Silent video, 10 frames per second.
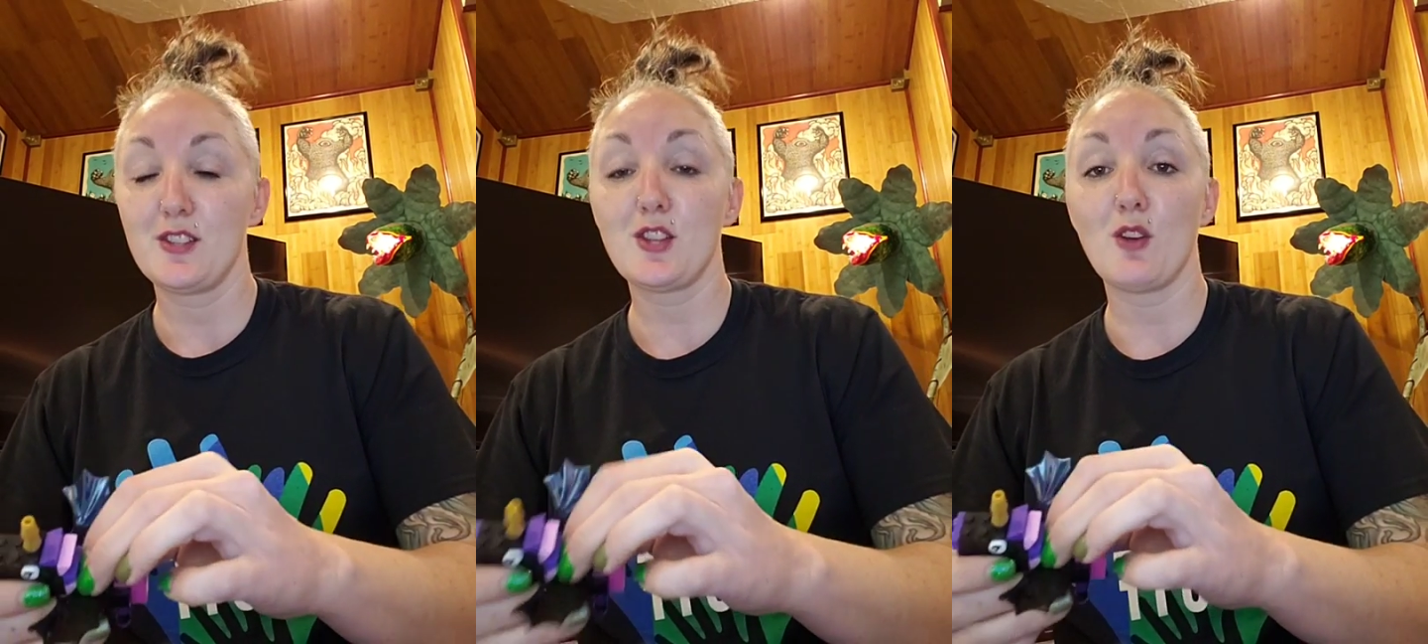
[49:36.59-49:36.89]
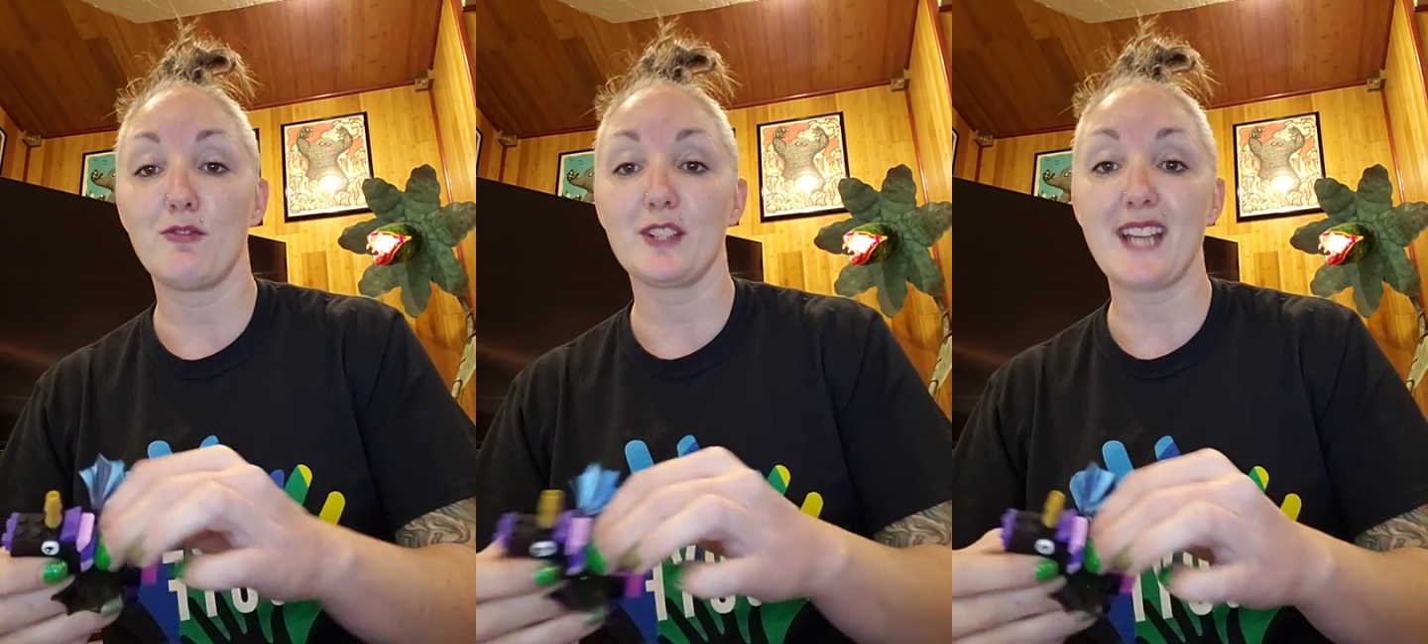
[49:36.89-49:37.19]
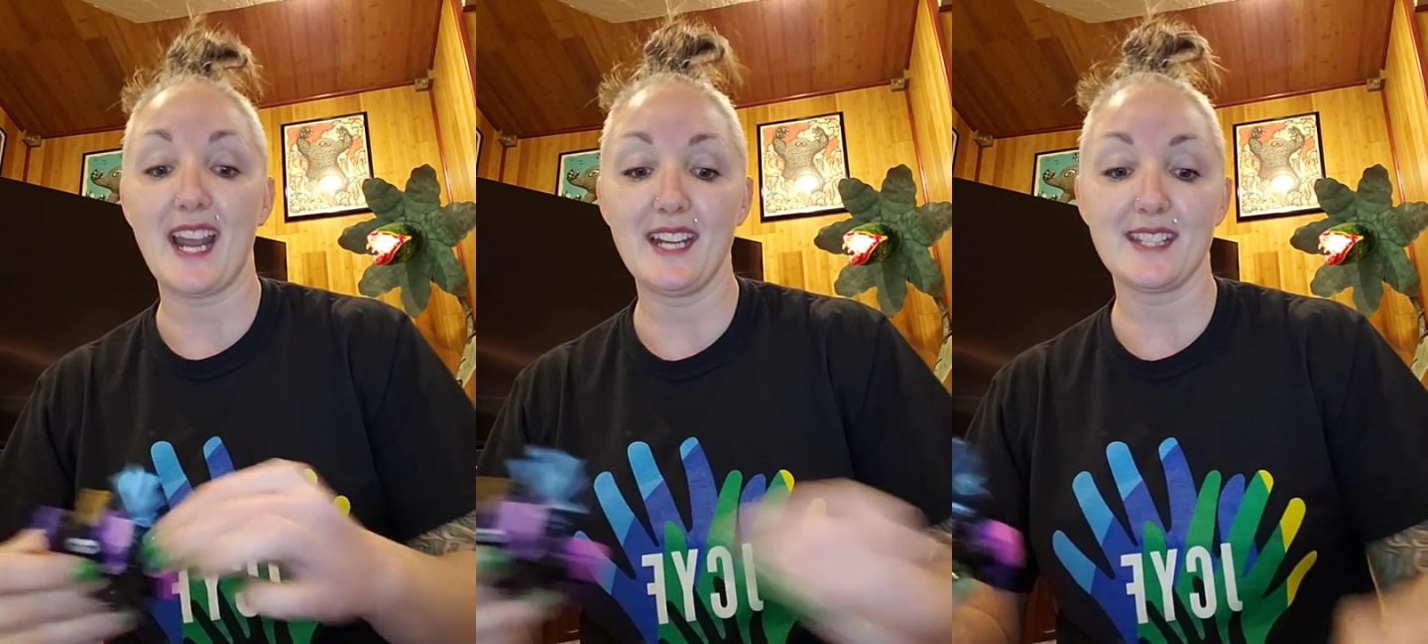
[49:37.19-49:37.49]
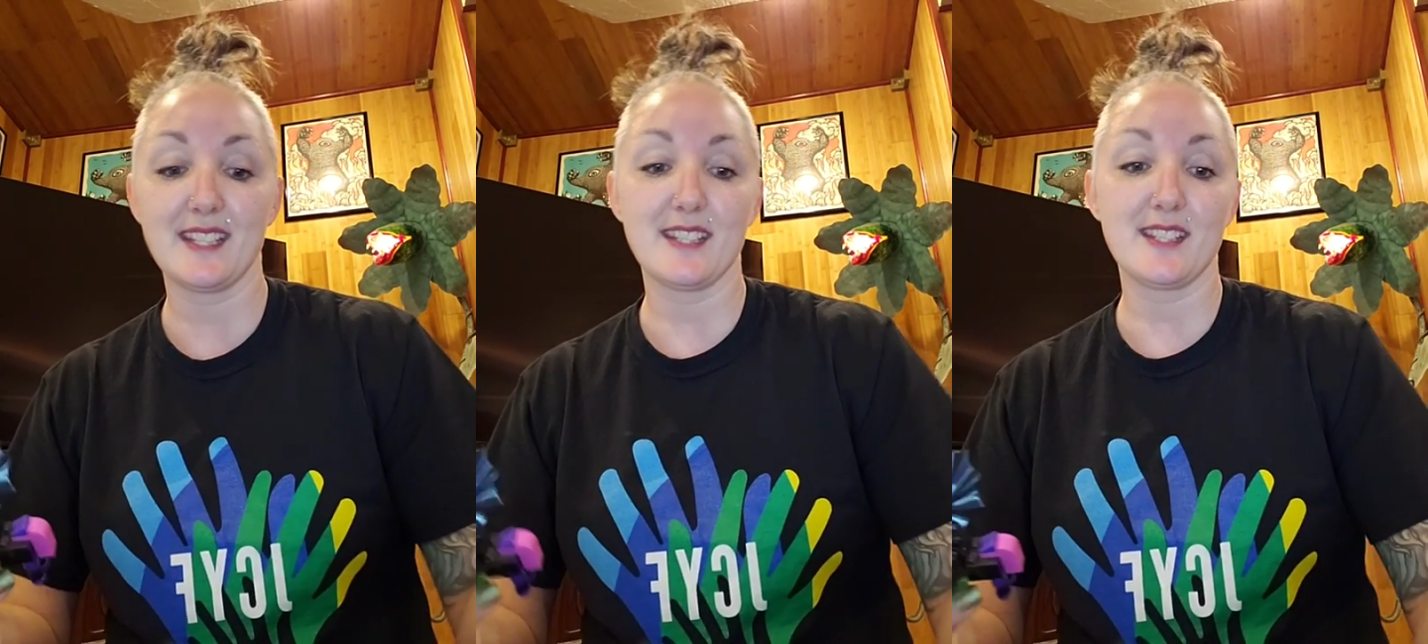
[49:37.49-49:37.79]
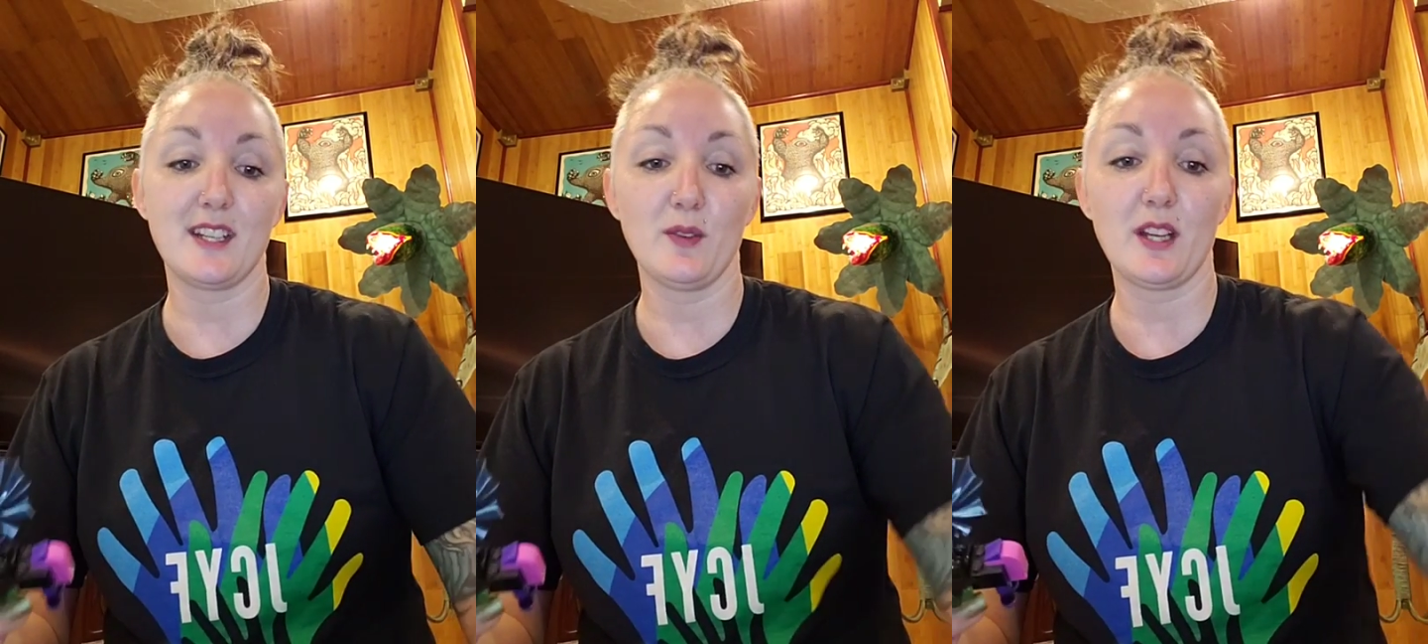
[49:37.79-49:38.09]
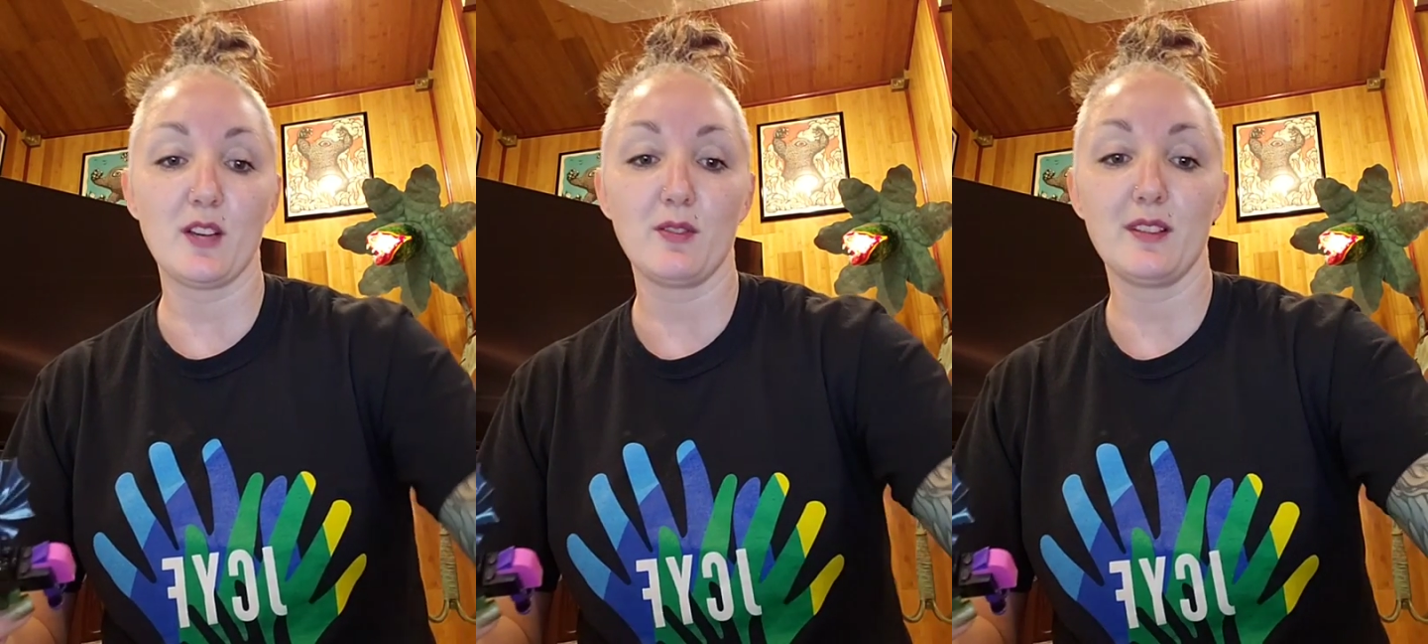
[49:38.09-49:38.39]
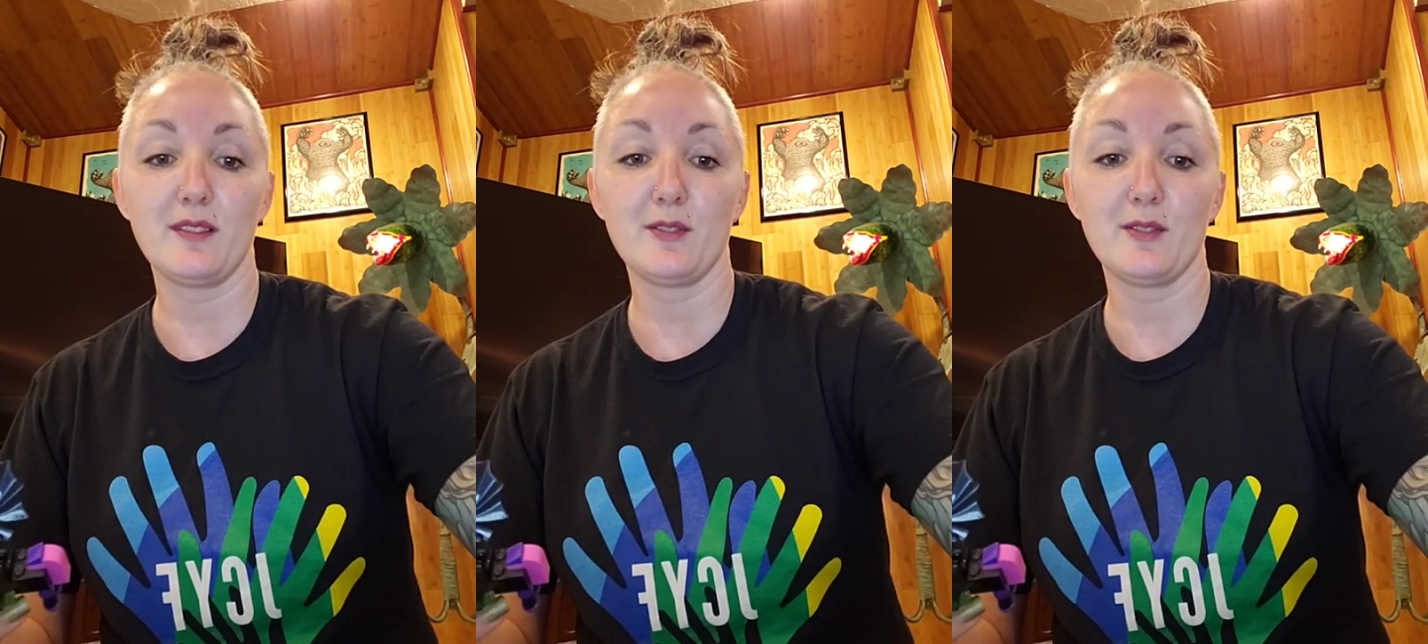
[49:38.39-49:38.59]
So for Titus's, here we go.